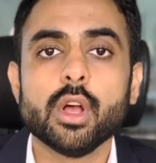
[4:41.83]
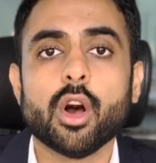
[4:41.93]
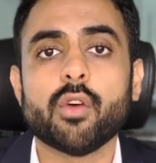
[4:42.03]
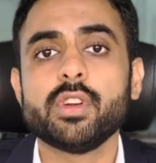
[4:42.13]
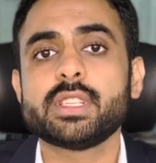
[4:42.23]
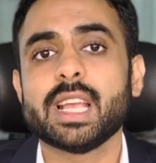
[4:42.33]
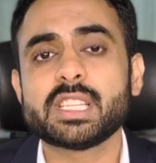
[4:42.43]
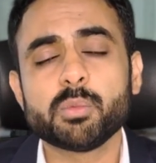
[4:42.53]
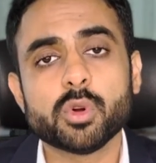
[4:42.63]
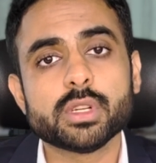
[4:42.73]
of its
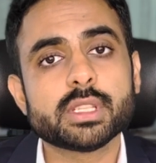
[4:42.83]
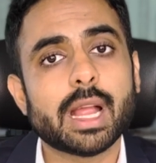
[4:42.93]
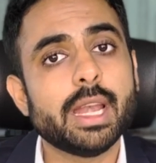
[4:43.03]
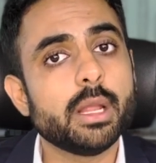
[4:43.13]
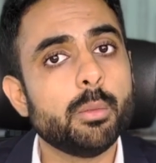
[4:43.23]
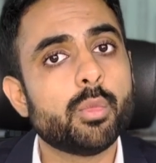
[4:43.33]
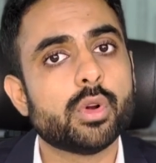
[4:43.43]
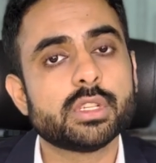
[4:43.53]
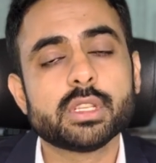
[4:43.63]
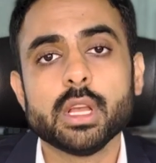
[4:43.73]
exports and
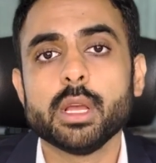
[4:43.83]
imports